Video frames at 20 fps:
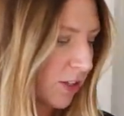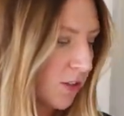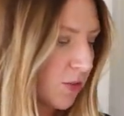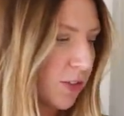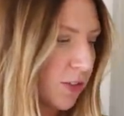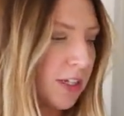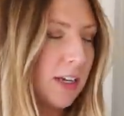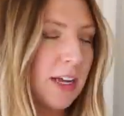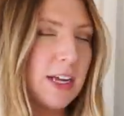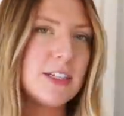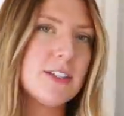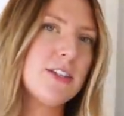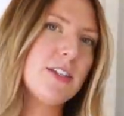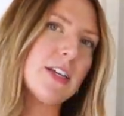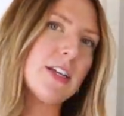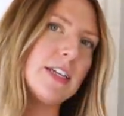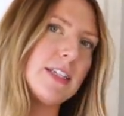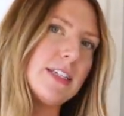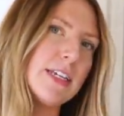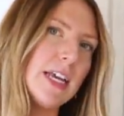that's really nice to
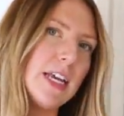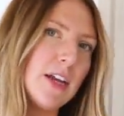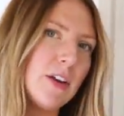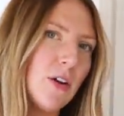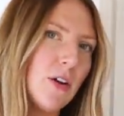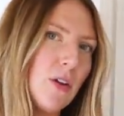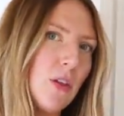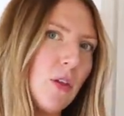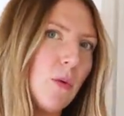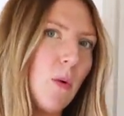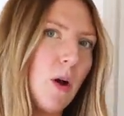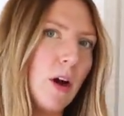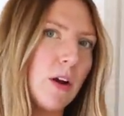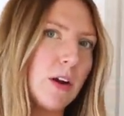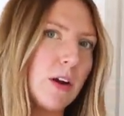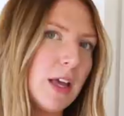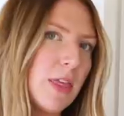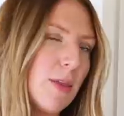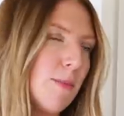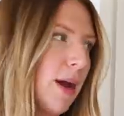contain all the
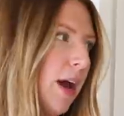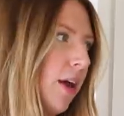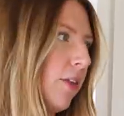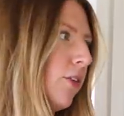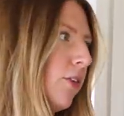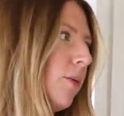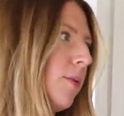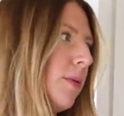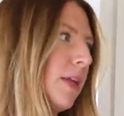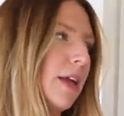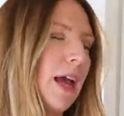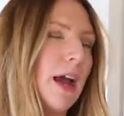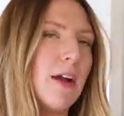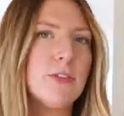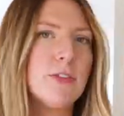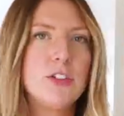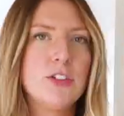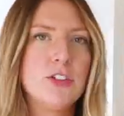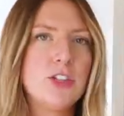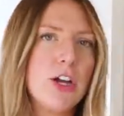water in the bathroom. And then
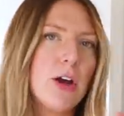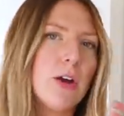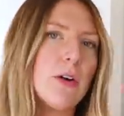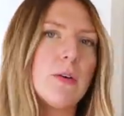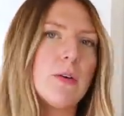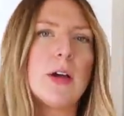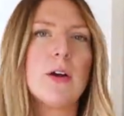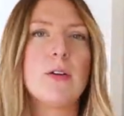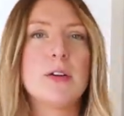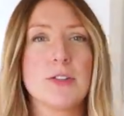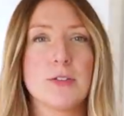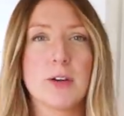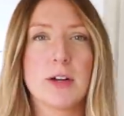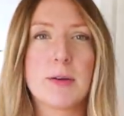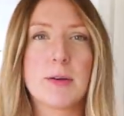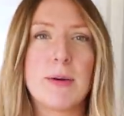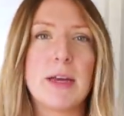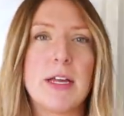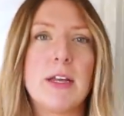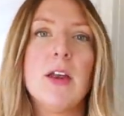after you shower, we always
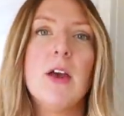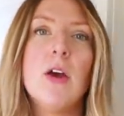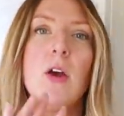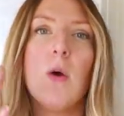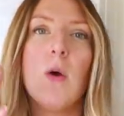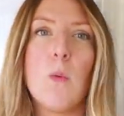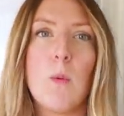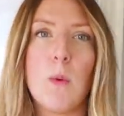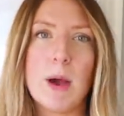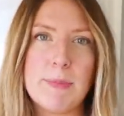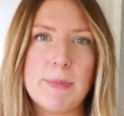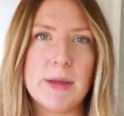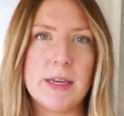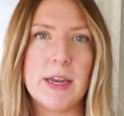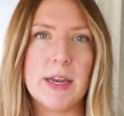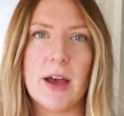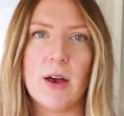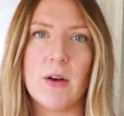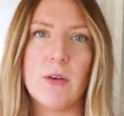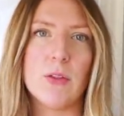recommend wiping
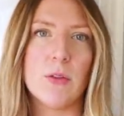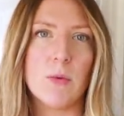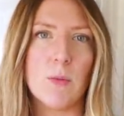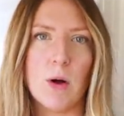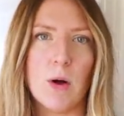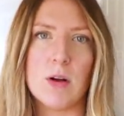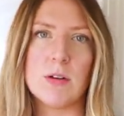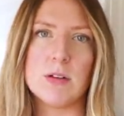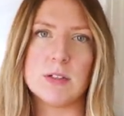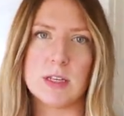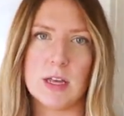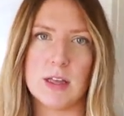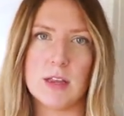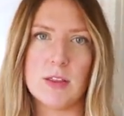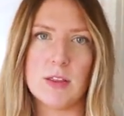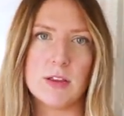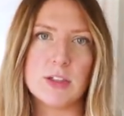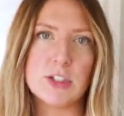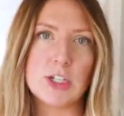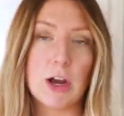down the walls
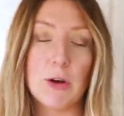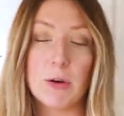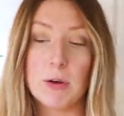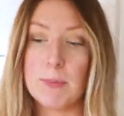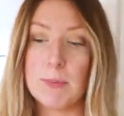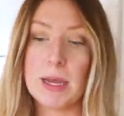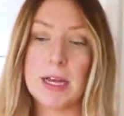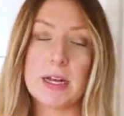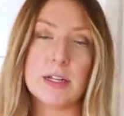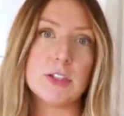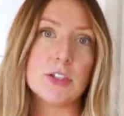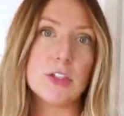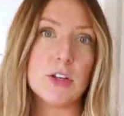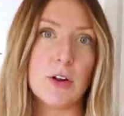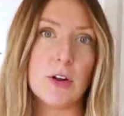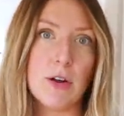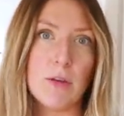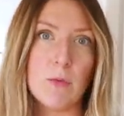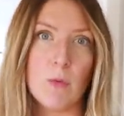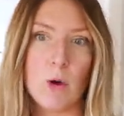and the shower pan so you
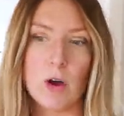don't have